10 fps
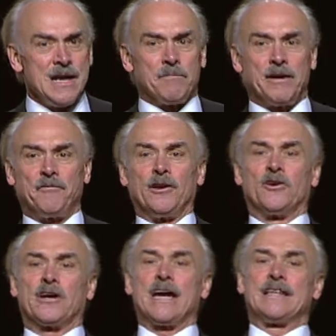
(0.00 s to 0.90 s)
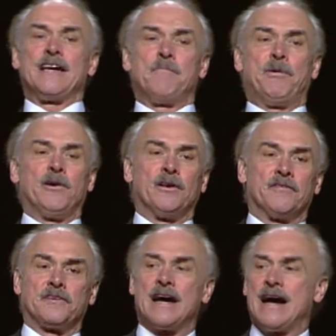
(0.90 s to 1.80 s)
But if you look at that period
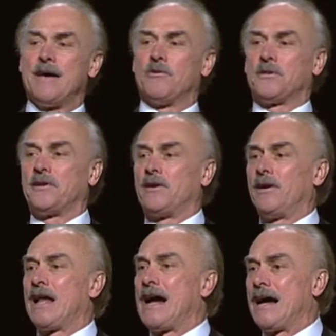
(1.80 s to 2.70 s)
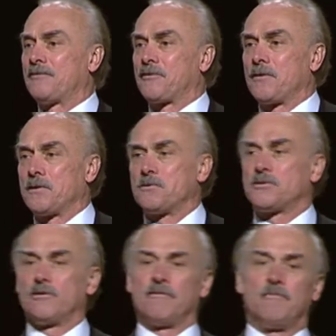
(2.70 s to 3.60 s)
of time within our lives for those
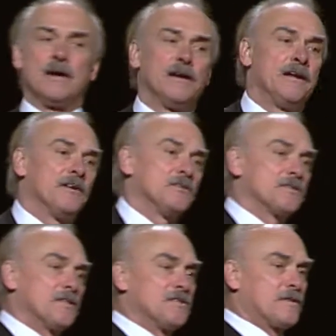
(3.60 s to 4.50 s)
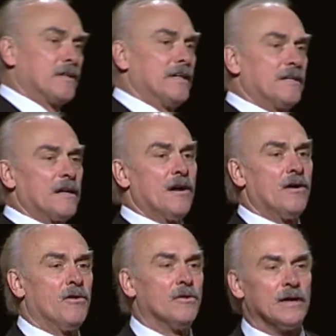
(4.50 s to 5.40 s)
who have been here since the
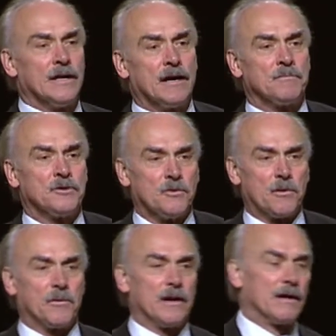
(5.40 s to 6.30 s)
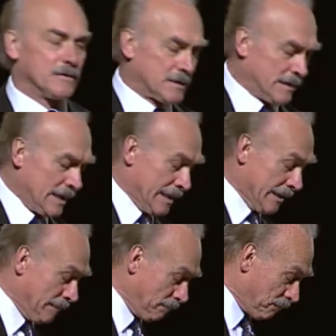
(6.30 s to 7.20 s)
get-go and up to where we are
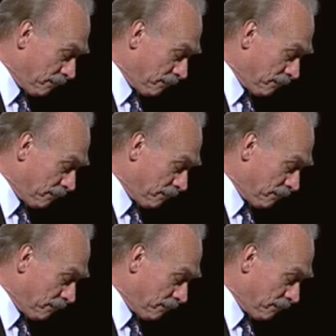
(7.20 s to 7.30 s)
today,